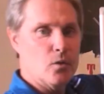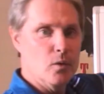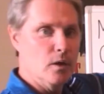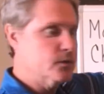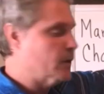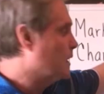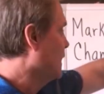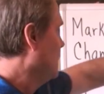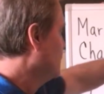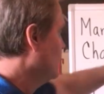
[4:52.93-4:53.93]
or realtor
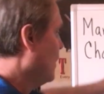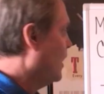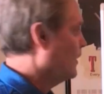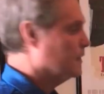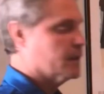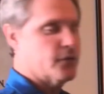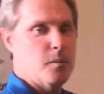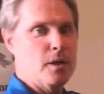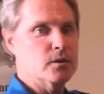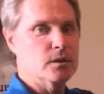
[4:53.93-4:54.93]
can get you all this
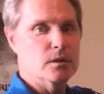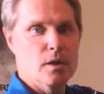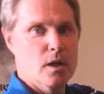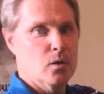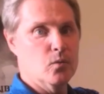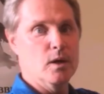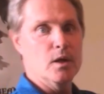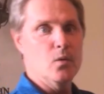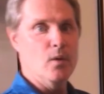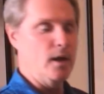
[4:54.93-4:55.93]
information
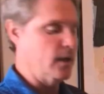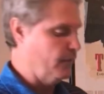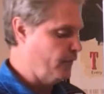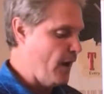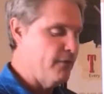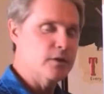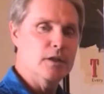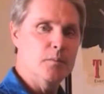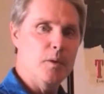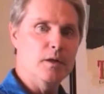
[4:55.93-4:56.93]
really quick. In 5 or
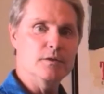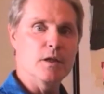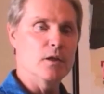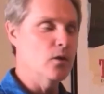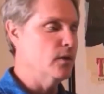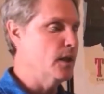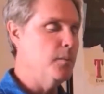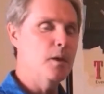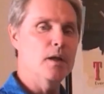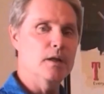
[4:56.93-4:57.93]
10 minutes, they can go to the
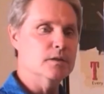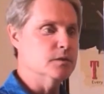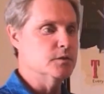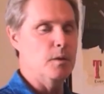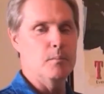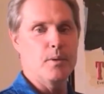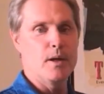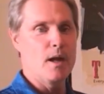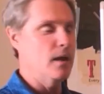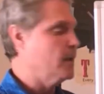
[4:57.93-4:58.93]
MLS and
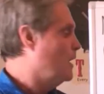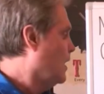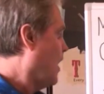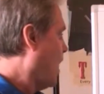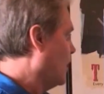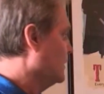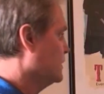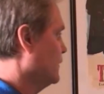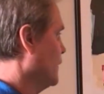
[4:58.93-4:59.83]
print out all this